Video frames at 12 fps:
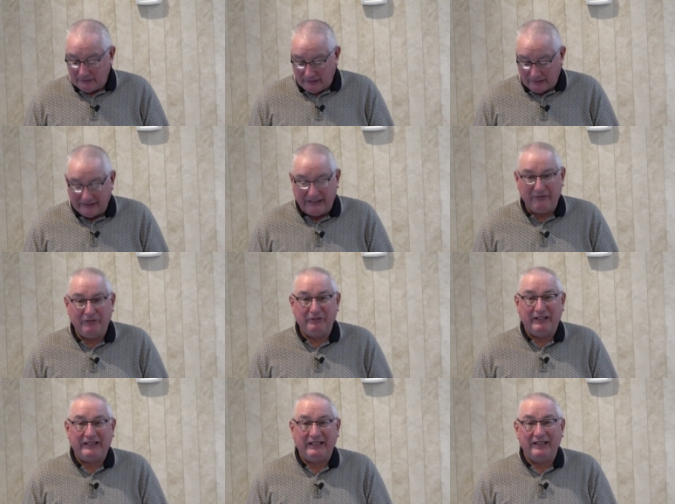I'll leave it
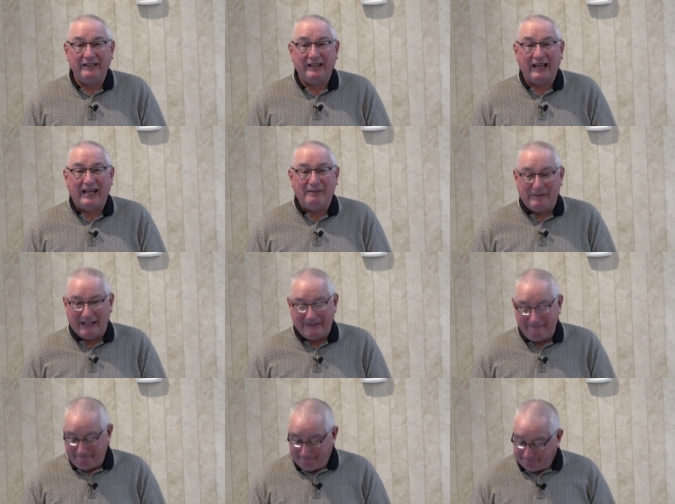with you. Amen.